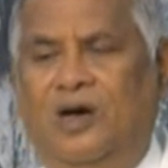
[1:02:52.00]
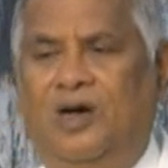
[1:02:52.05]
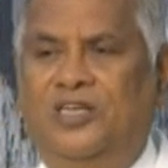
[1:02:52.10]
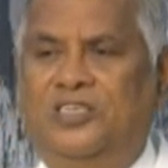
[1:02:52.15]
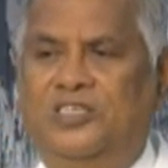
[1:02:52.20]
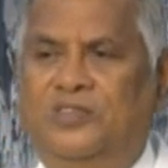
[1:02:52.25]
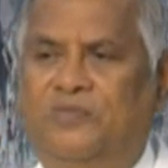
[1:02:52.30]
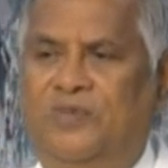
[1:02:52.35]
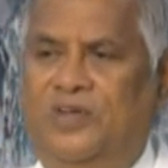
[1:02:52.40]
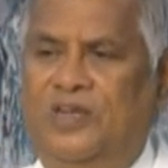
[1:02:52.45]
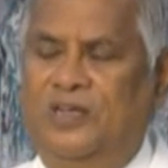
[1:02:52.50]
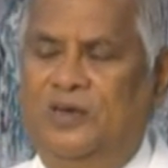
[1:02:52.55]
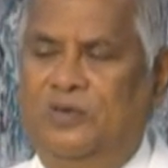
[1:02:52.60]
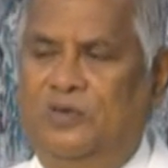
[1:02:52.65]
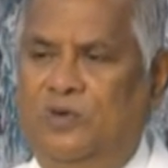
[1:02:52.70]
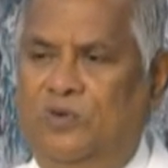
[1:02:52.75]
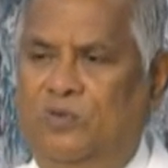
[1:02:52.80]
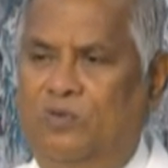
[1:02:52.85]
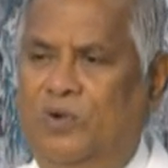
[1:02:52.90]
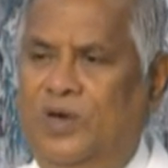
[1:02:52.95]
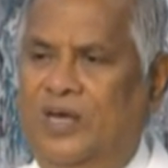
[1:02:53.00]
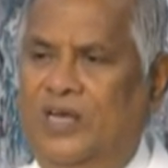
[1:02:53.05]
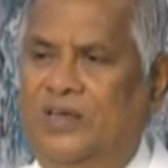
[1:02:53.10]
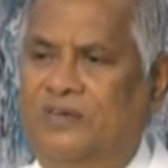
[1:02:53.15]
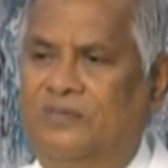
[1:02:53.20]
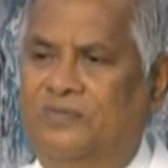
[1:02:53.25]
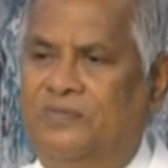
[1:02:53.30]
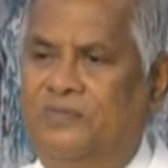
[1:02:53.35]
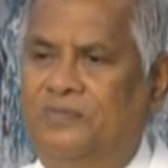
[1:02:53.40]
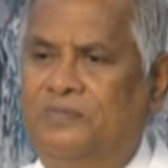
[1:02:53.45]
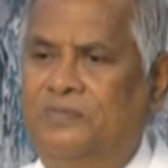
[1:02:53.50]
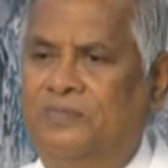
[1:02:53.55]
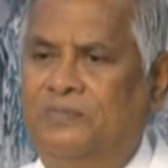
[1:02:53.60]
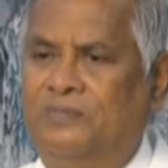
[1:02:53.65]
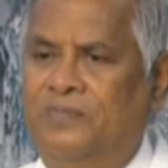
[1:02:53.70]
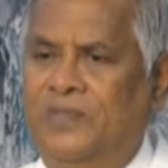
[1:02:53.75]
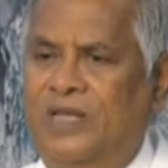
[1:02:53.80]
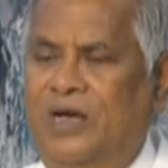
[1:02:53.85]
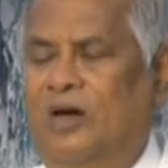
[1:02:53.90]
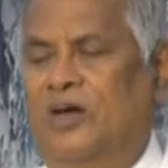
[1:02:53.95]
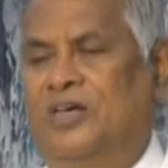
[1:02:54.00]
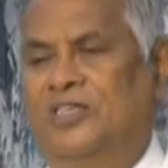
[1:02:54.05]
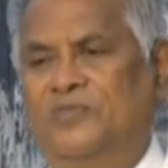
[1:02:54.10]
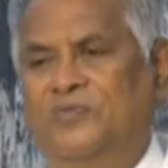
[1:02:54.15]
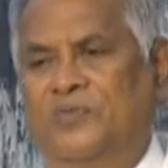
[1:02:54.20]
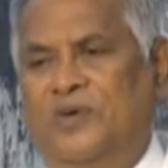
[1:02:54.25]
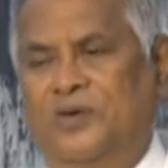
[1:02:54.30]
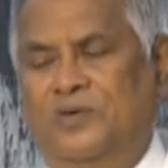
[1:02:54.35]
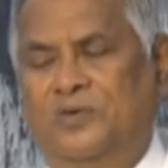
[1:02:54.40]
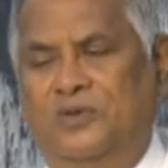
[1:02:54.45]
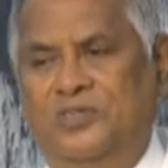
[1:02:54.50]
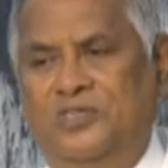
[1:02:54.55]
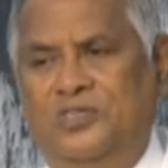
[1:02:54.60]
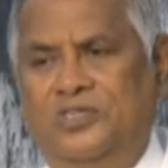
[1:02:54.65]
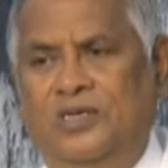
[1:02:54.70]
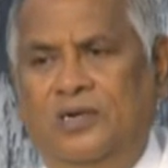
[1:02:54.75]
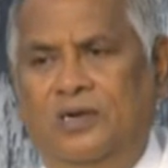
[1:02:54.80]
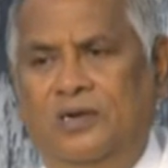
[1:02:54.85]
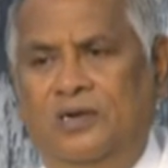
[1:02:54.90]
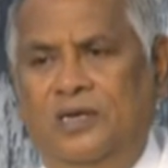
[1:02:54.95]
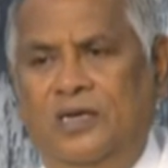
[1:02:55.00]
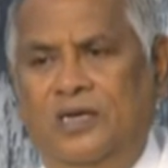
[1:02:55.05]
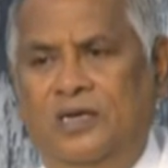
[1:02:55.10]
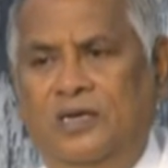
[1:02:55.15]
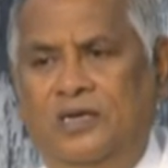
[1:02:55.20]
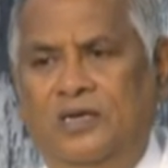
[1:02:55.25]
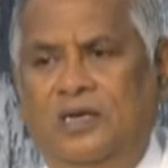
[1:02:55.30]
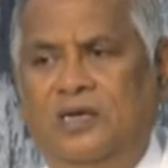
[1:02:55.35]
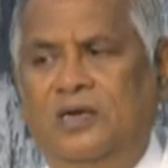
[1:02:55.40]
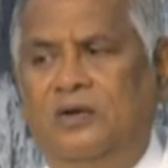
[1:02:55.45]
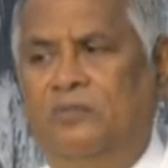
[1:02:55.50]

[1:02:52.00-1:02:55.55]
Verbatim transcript: ask for a good wife, ask for good children.